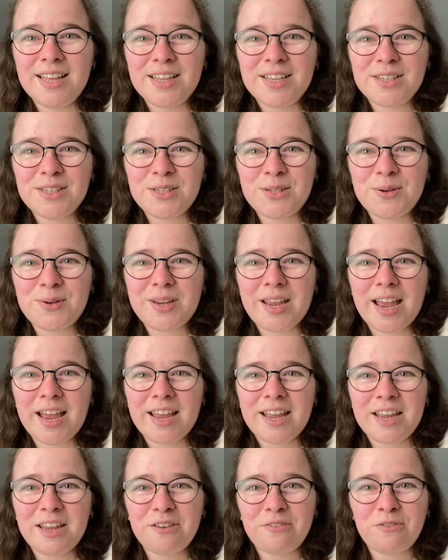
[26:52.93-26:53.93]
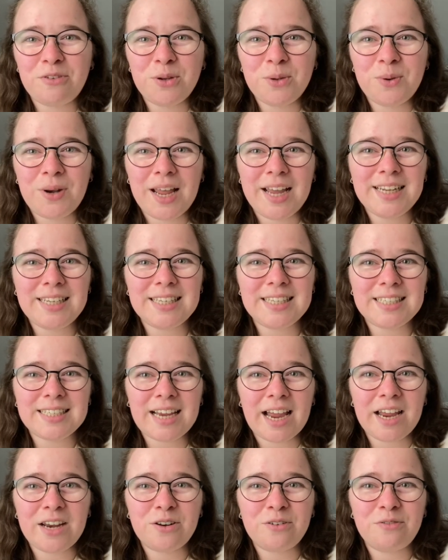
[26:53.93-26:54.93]
So yeah, if you like this
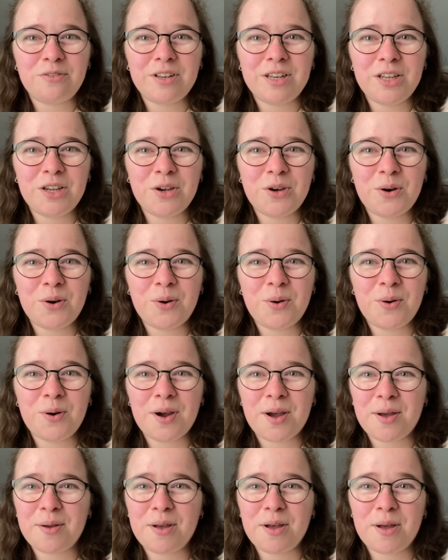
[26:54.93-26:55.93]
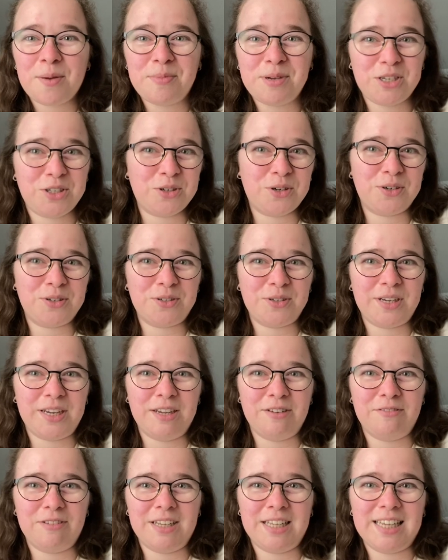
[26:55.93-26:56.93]
kind of video, be sure to
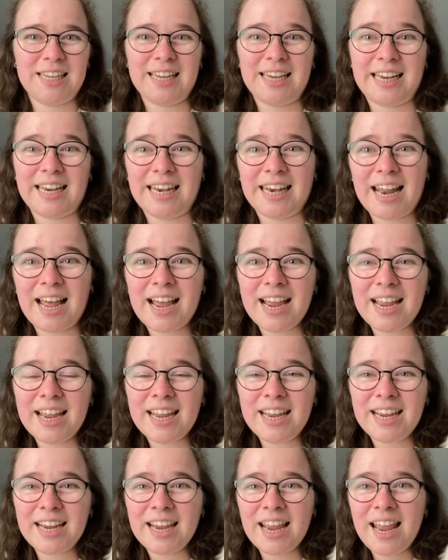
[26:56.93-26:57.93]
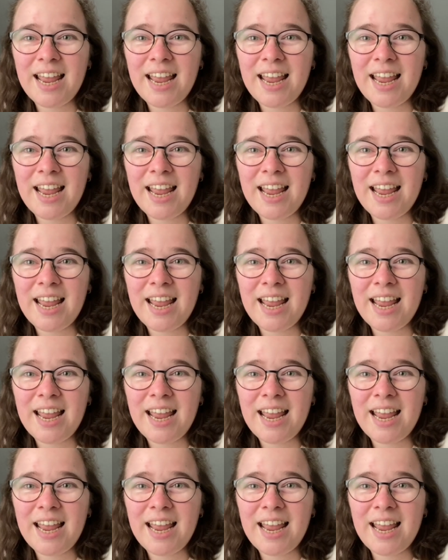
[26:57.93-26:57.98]
give it a like,